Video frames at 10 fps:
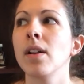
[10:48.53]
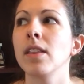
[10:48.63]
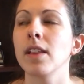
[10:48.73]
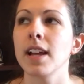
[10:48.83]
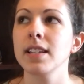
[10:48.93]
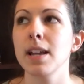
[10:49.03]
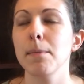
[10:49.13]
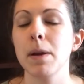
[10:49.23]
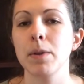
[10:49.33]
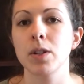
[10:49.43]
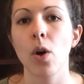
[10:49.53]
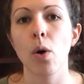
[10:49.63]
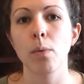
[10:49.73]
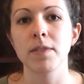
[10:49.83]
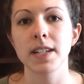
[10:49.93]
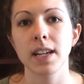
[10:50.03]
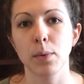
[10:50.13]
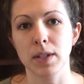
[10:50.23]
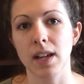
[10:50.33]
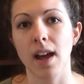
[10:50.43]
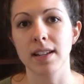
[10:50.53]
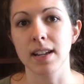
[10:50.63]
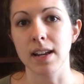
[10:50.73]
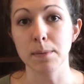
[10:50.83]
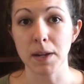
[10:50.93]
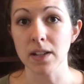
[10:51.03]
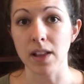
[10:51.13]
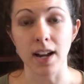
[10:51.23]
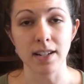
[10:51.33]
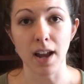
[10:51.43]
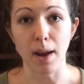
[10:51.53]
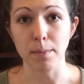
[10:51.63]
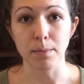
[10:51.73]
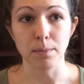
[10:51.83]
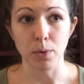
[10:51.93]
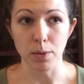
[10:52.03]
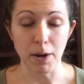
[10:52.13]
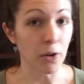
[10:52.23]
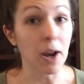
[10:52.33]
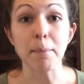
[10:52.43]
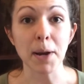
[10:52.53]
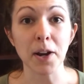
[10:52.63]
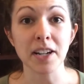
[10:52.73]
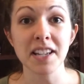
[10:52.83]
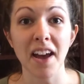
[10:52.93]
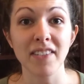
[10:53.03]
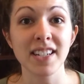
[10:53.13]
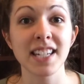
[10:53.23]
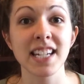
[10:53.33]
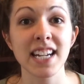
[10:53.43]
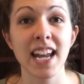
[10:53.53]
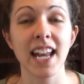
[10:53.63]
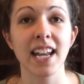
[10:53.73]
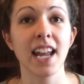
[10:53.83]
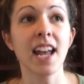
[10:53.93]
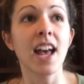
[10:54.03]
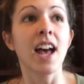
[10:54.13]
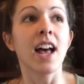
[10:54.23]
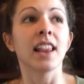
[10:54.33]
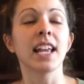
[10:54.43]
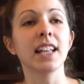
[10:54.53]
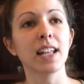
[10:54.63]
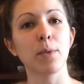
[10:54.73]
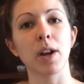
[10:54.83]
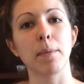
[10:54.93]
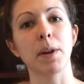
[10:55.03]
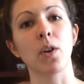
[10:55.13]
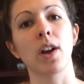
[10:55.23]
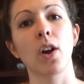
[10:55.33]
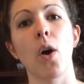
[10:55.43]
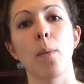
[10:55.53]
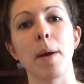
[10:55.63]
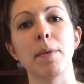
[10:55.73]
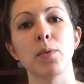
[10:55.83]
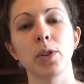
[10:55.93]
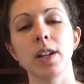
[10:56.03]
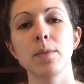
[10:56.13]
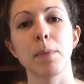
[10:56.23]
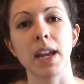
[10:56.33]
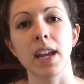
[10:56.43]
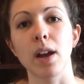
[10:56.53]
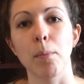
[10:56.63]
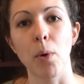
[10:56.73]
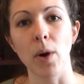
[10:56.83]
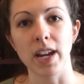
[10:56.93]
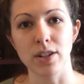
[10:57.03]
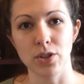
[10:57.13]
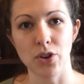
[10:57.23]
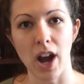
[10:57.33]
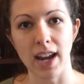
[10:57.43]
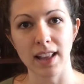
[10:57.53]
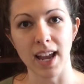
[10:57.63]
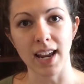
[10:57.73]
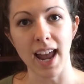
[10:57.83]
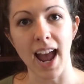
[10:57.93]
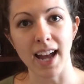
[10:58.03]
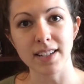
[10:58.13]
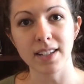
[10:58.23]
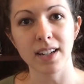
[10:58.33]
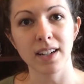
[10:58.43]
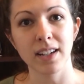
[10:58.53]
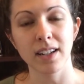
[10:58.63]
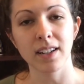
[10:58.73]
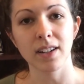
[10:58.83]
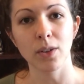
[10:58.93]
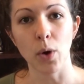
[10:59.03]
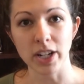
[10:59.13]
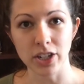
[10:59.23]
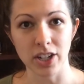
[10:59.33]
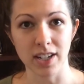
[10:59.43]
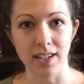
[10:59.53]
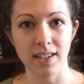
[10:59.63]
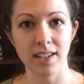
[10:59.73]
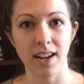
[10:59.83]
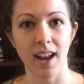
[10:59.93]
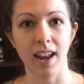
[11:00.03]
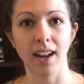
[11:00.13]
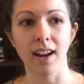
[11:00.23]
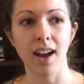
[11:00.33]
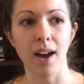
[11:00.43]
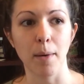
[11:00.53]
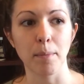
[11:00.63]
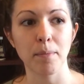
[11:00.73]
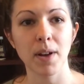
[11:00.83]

the last time I was home visiting Wisconsin, I spent a lot of time with my grandparents, obviously. And lately, when I've been going home, I've been really making a point to try and ask questions and